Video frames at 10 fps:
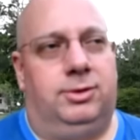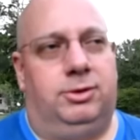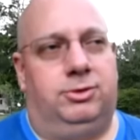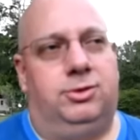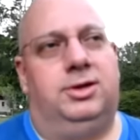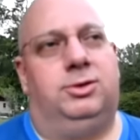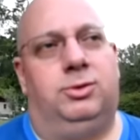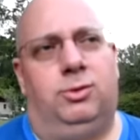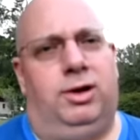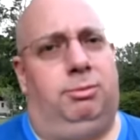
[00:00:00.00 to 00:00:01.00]
You know, it'll turn
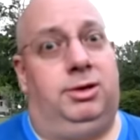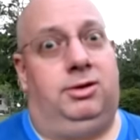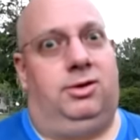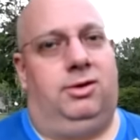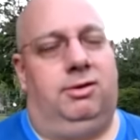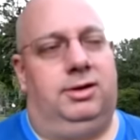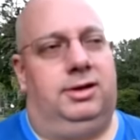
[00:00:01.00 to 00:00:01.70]
into a crappy car,